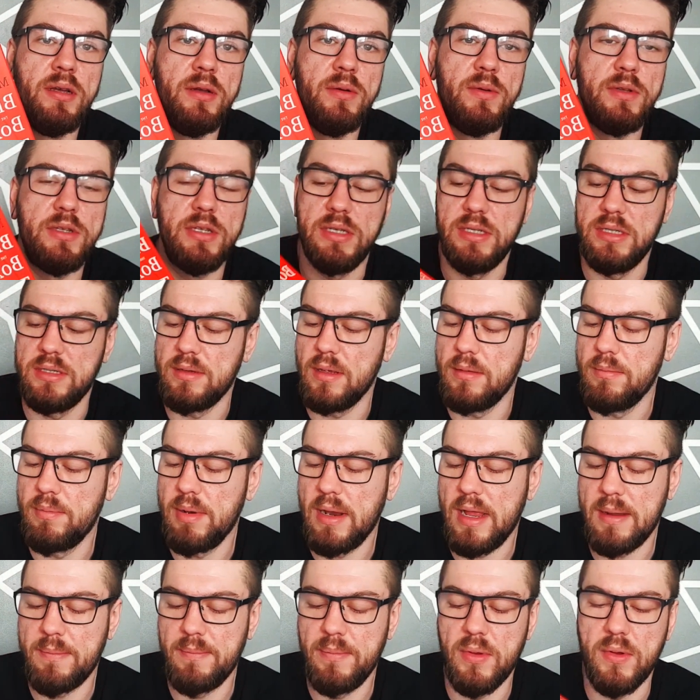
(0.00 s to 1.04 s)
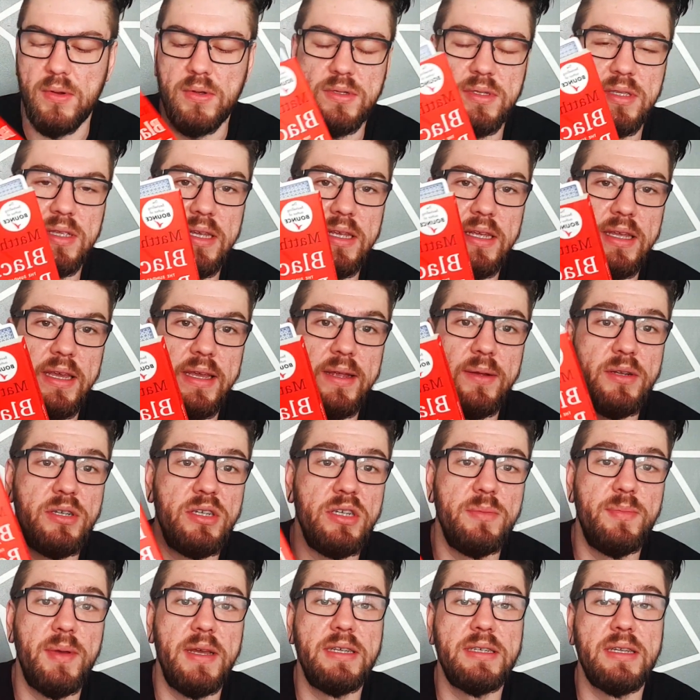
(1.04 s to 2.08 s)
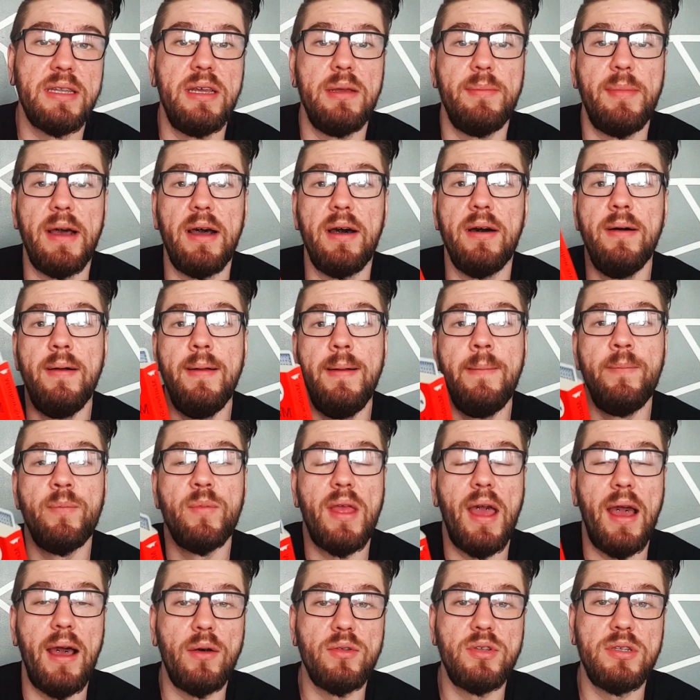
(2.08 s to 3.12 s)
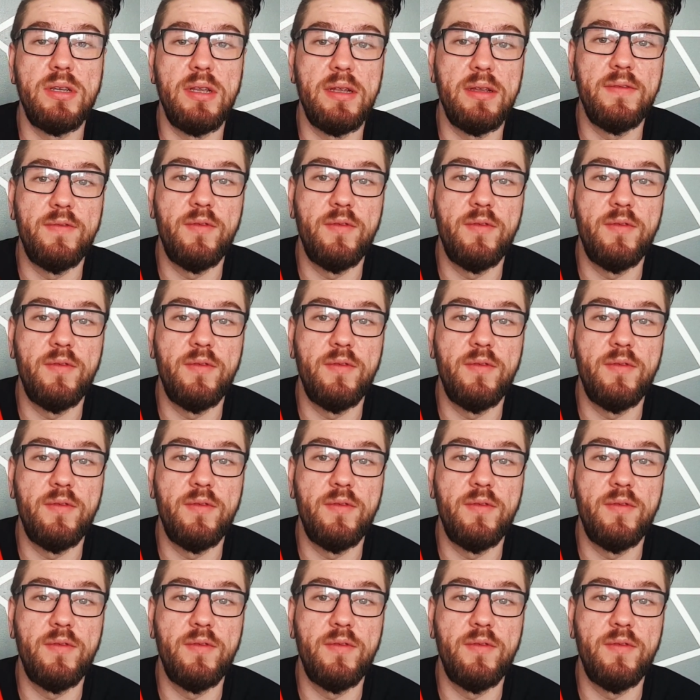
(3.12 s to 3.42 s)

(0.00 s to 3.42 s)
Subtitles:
which is Black Box Thinking, which is basically about how to learn